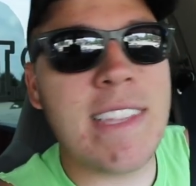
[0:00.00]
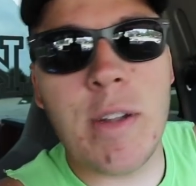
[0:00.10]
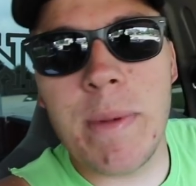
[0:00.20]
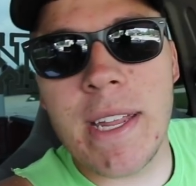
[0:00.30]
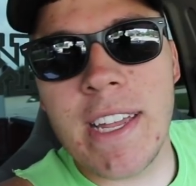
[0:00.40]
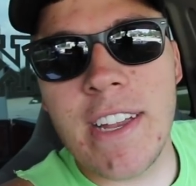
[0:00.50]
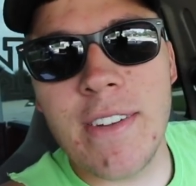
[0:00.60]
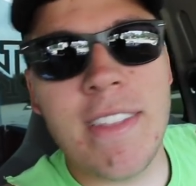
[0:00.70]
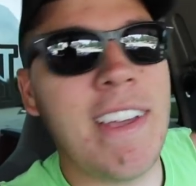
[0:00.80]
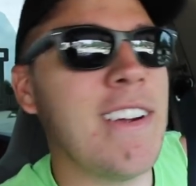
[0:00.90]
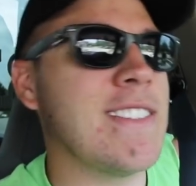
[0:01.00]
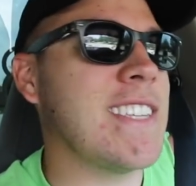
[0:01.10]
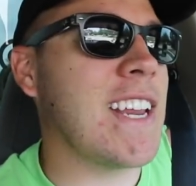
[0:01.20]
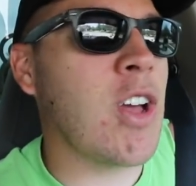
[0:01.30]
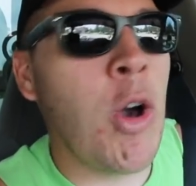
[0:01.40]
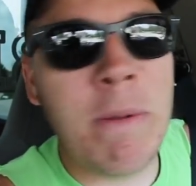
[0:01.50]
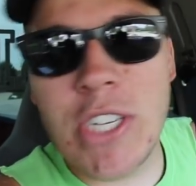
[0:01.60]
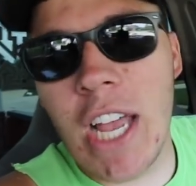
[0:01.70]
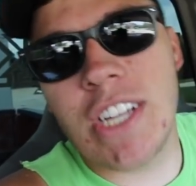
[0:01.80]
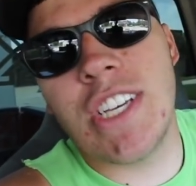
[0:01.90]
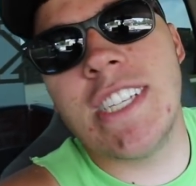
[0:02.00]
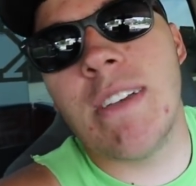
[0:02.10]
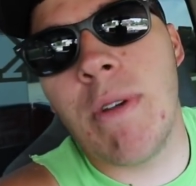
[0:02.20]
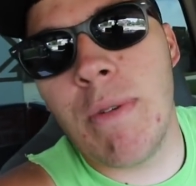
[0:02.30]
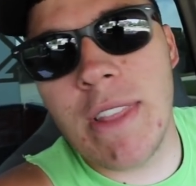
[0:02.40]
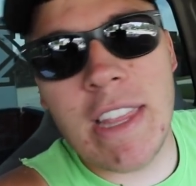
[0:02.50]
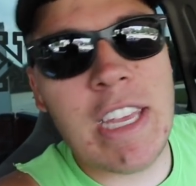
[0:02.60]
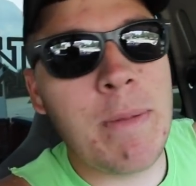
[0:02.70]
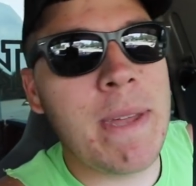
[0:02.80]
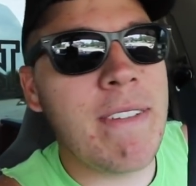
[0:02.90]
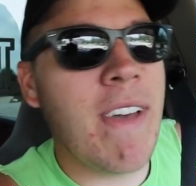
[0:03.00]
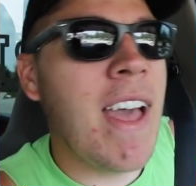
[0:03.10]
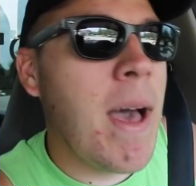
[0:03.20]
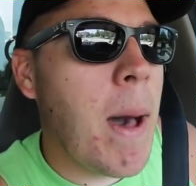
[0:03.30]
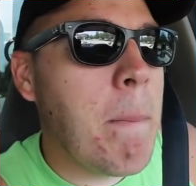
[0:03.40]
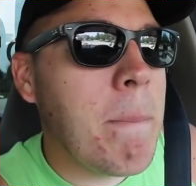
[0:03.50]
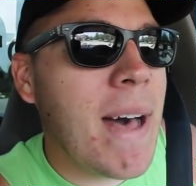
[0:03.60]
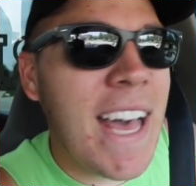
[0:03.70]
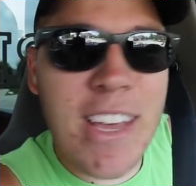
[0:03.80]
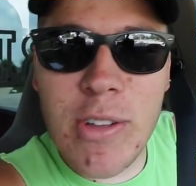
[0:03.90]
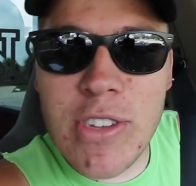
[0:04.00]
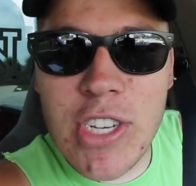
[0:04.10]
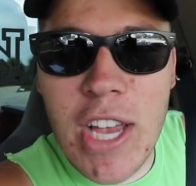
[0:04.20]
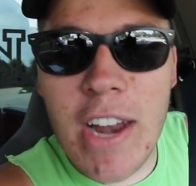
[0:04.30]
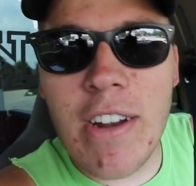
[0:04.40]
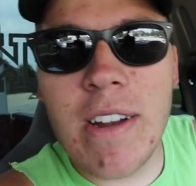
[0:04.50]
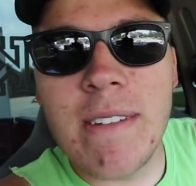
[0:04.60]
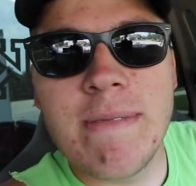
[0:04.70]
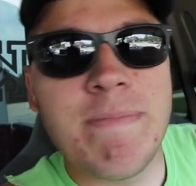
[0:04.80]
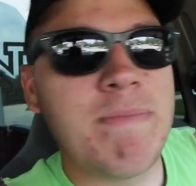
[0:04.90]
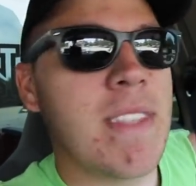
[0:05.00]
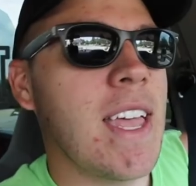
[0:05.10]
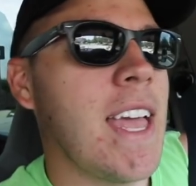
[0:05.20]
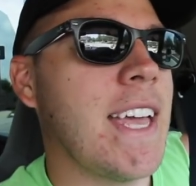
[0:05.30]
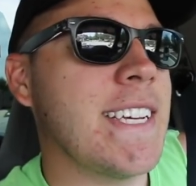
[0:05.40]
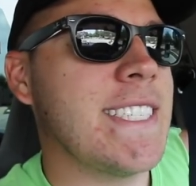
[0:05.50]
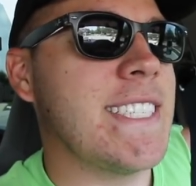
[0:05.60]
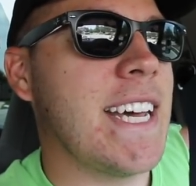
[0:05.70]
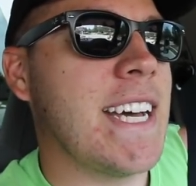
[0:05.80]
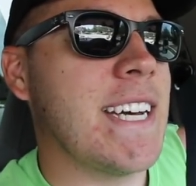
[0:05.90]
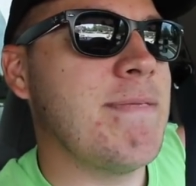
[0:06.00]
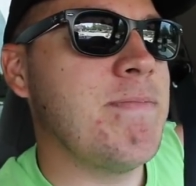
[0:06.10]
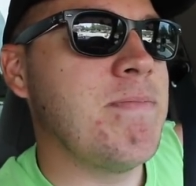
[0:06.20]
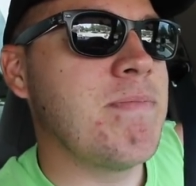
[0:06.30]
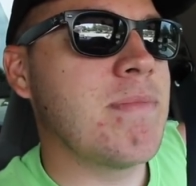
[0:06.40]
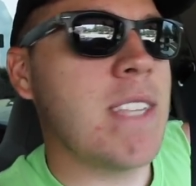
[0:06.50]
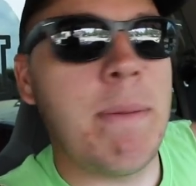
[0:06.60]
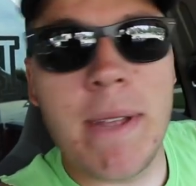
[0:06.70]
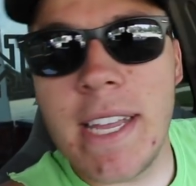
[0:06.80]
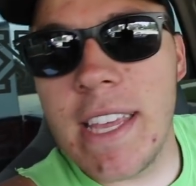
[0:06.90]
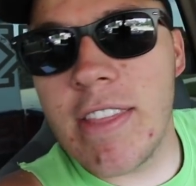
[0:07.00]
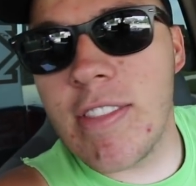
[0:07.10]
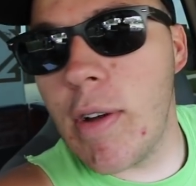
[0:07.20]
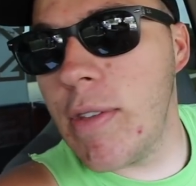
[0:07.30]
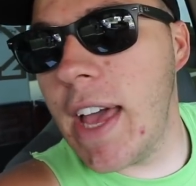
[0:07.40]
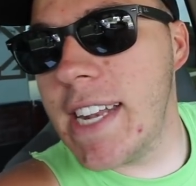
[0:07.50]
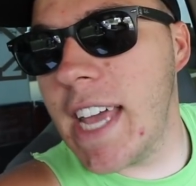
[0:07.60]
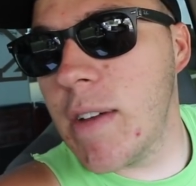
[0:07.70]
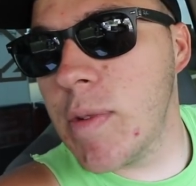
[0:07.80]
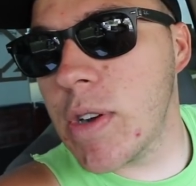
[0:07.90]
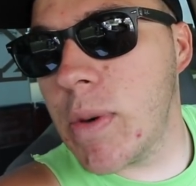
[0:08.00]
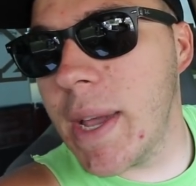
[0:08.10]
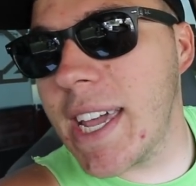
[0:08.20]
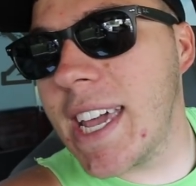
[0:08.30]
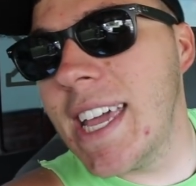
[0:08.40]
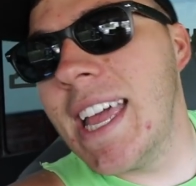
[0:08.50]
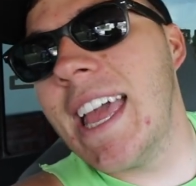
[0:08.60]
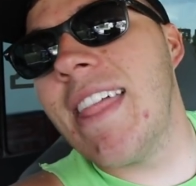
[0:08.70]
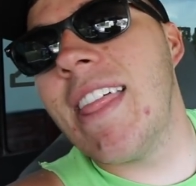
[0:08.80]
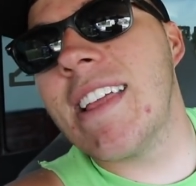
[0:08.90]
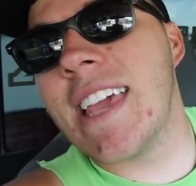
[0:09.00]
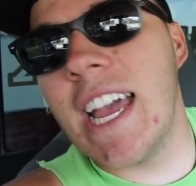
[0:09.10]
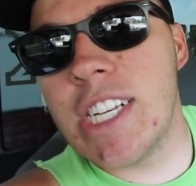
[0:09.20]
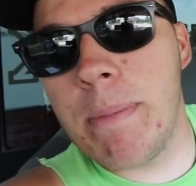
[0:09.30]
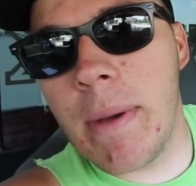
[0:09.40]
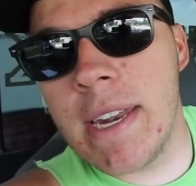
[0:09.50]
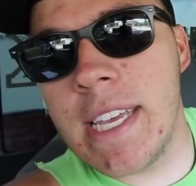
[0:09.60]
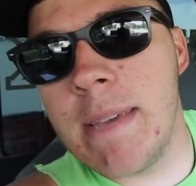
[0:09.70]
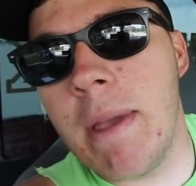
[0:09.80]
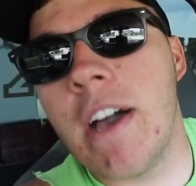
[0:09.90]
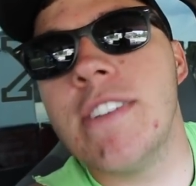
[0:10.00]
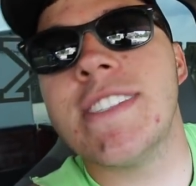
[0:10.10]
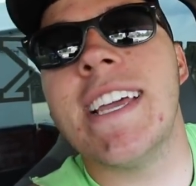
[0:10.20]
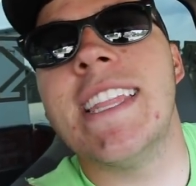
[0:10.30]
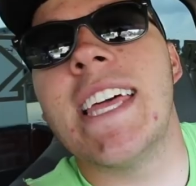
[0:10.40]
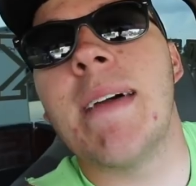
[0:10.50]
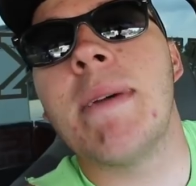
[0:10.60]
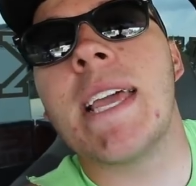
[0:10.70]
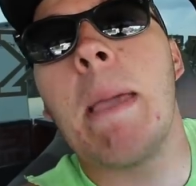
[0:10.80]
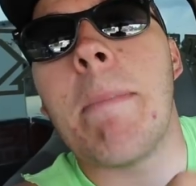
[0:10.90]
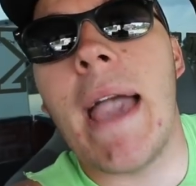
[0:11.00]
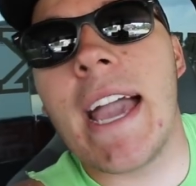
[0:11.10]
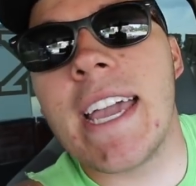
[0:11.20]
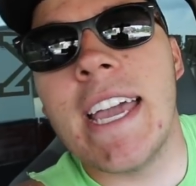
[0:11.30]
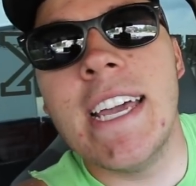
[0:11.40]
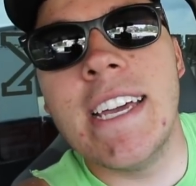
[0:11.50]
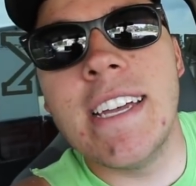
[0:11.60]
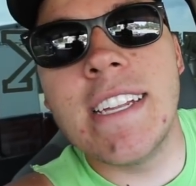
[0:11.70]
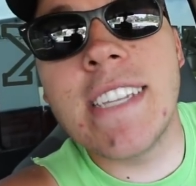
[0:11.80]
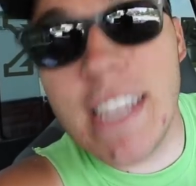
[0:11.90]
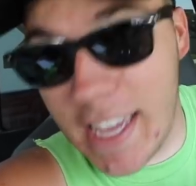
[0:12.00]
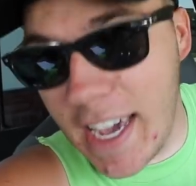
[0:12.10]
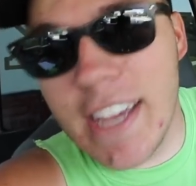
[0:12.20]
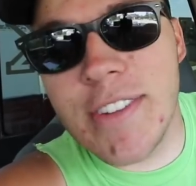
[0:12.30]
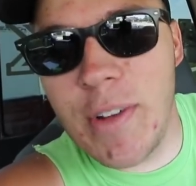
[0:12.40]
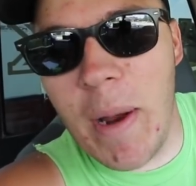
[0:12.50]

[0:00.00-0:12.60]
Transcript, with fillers: a little bit here and there. Instead of Colby Jack cheese, I went with a little bit of a, a mild cheddar. And uh, I'm gonna throw that down real quick, catch up on emails, and then I'm gonna get back to cutting